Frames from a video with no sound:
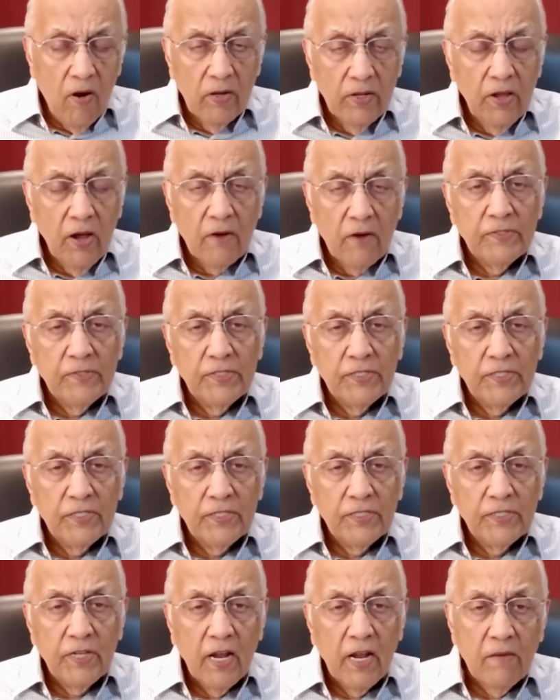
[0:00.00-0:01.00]
all the
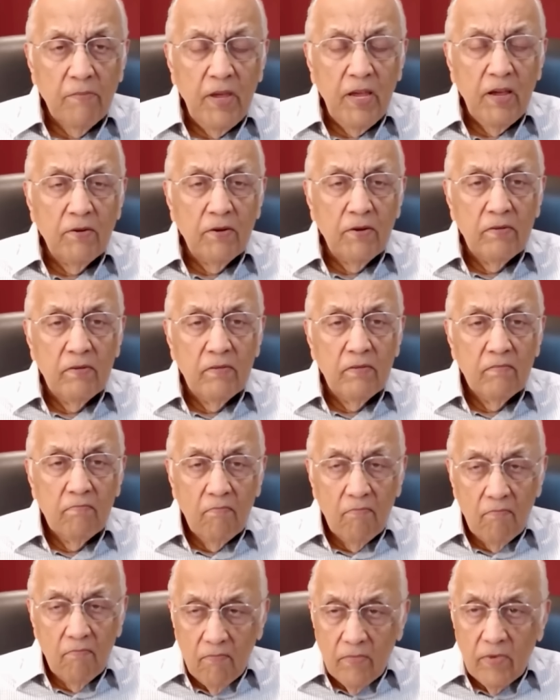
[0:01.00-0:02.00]
officers like me could
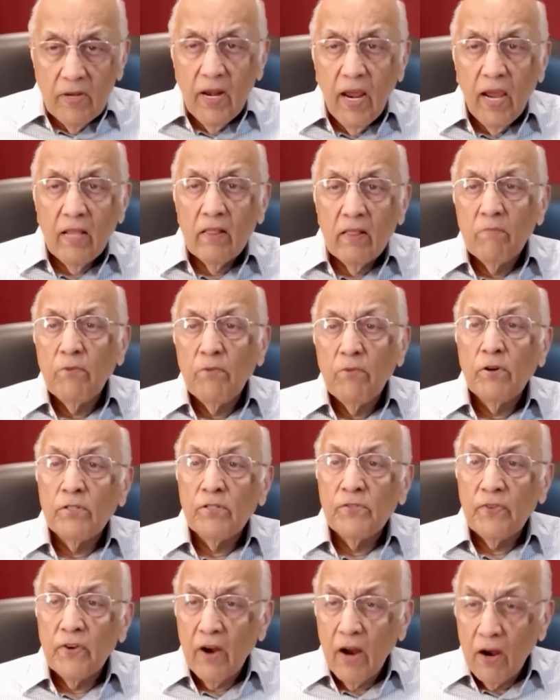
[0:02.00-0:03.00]
take the
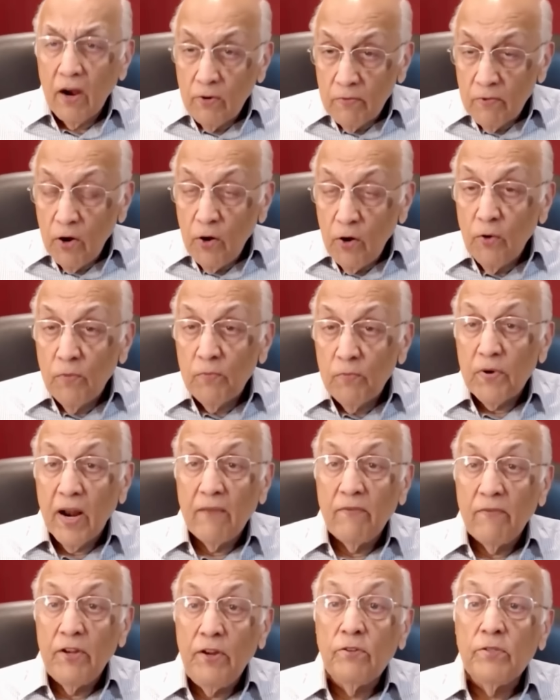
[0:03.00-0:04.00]
boats for our own
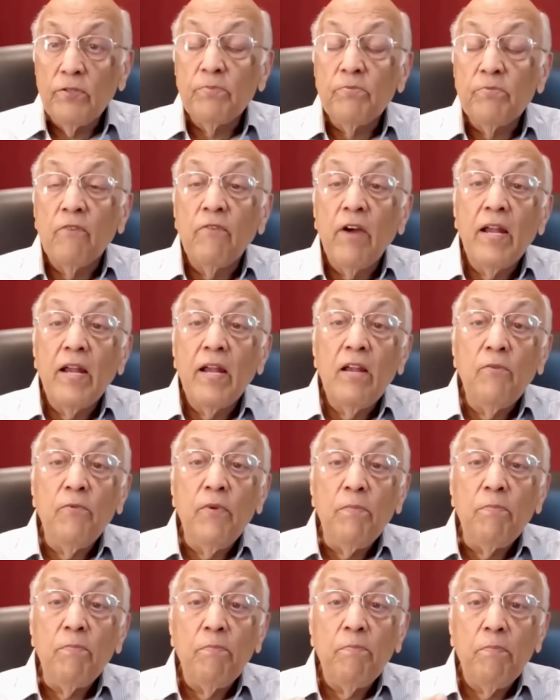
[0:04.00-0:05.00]
private use,
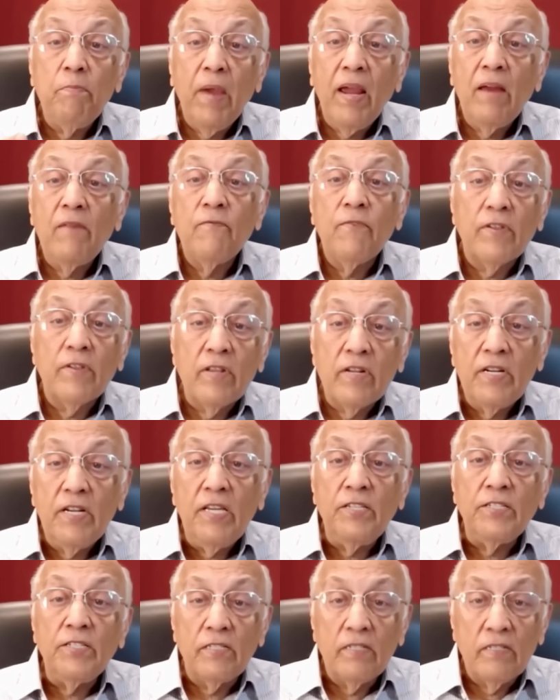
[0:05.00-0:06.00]
provided we paid for the
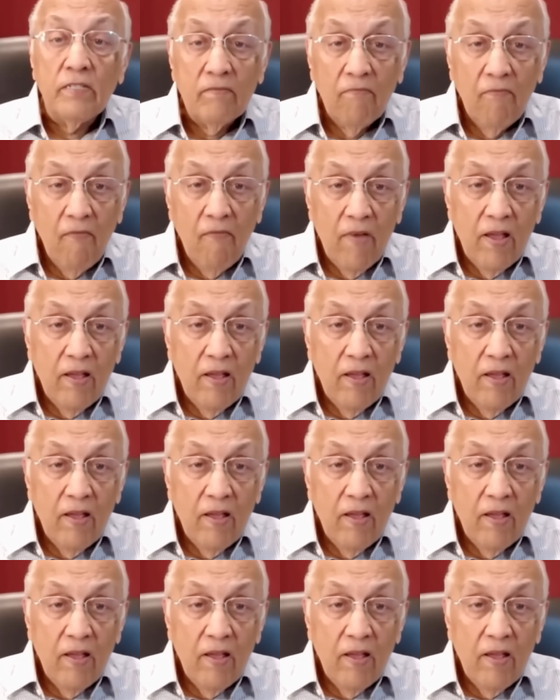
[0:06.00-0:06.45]
diesel